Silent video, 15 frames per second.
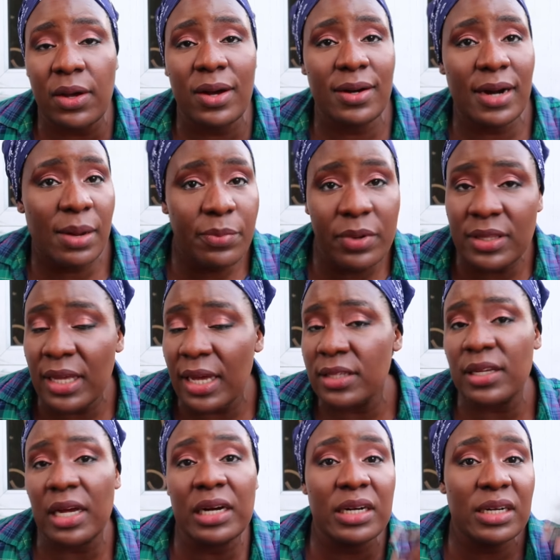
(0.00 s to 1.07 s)
our
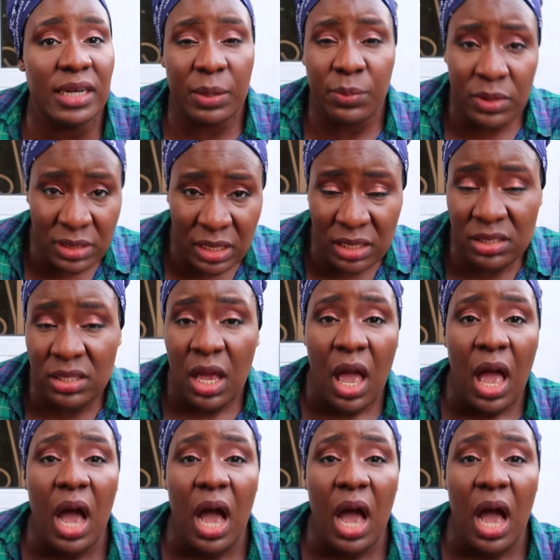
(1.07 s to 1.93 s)
grandmothers, our great-grandmothers?